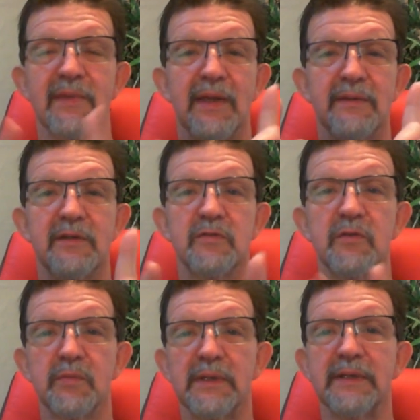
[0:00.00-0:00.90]
and this
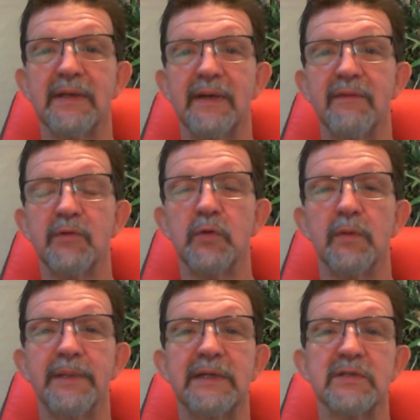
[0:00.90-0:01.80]
is really kind of cool
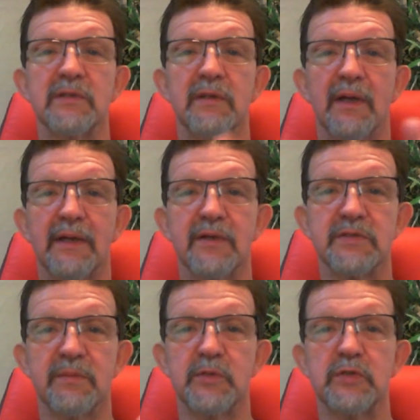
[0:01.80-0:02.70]
because a lot of
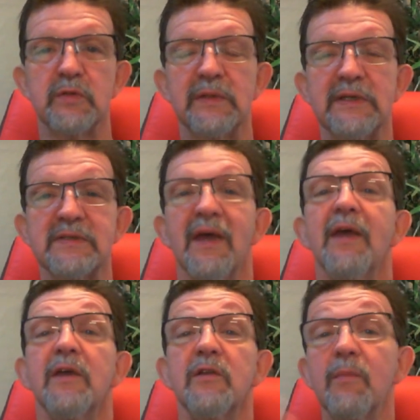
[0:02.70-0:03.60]
customers do this.
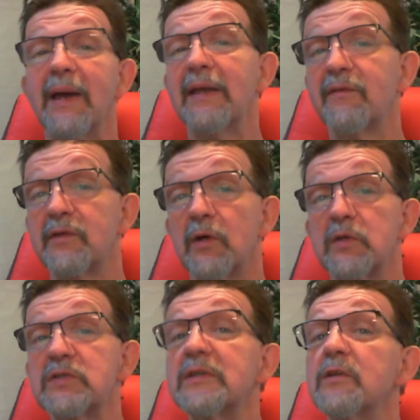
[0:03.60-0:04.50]
You might have
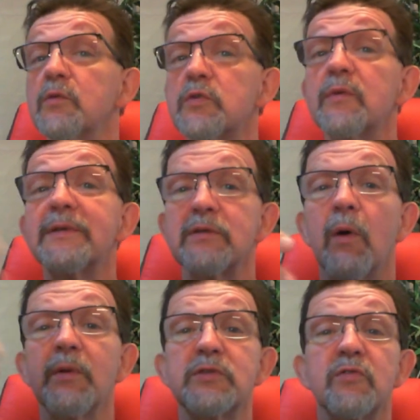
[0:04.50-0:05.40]
noticed that YouTube is
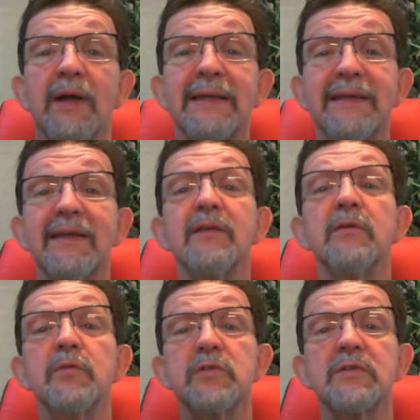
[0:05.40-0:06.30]
always trying to get
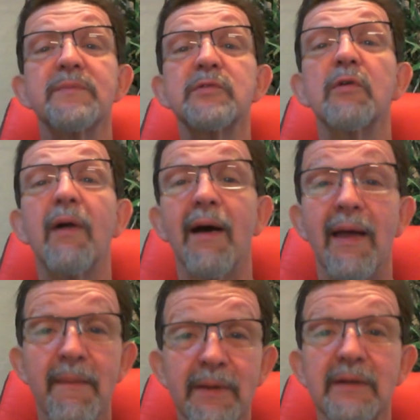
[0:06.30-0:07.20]
you to
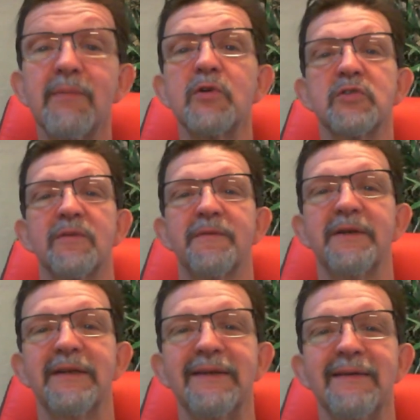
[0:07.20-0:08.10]
subscribe commercial
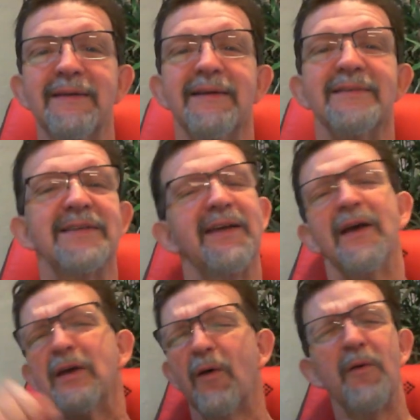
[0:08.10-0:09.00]
free. Say,
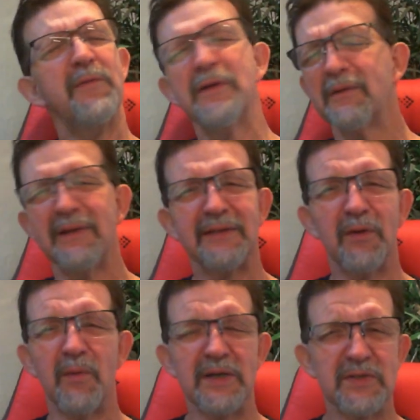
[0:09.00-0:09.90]
oh, if you don't like
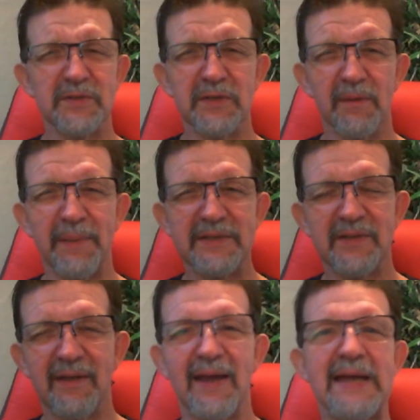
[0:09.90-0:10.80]
to watch those little
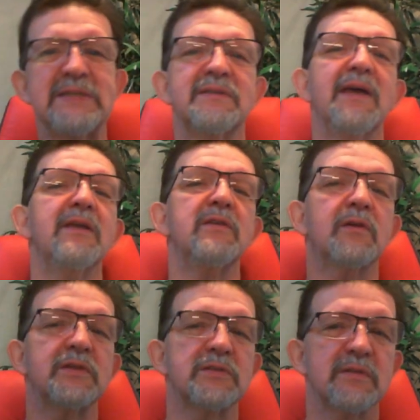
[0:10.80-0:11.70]
pesky ads, then you
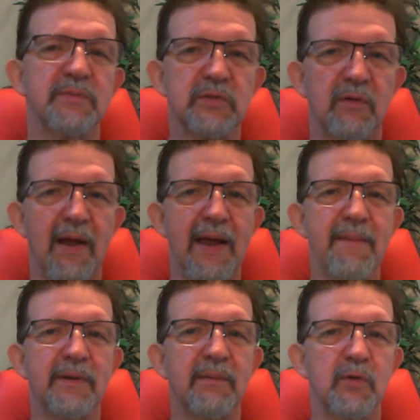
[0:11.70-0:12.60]
can
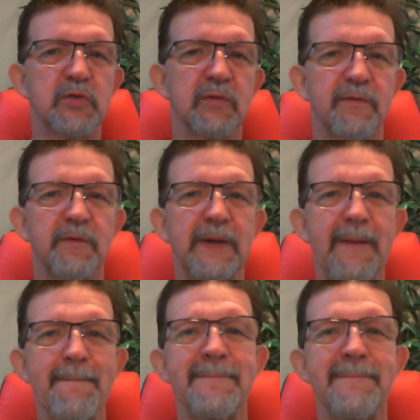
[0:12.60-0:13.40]
subscribe commercial free.